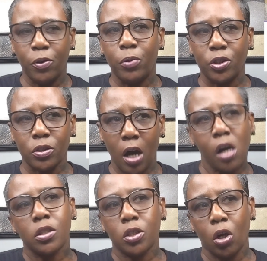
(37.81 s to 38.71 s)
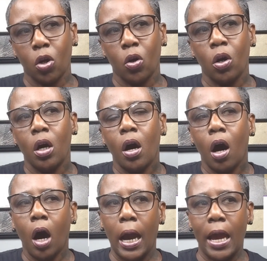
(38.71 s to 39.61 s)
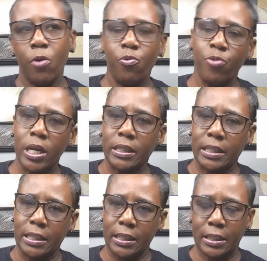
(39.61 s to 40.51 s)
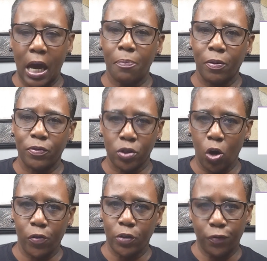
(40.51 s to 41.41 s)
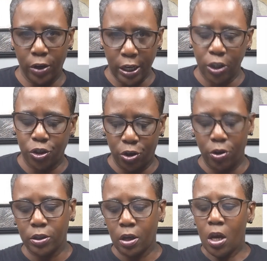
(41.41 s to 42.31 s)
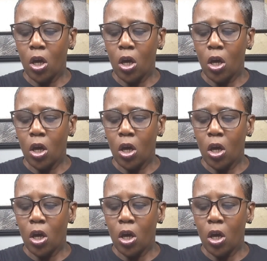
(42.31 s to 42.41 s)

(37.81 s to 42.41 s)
which is also a risk type of service for insurance.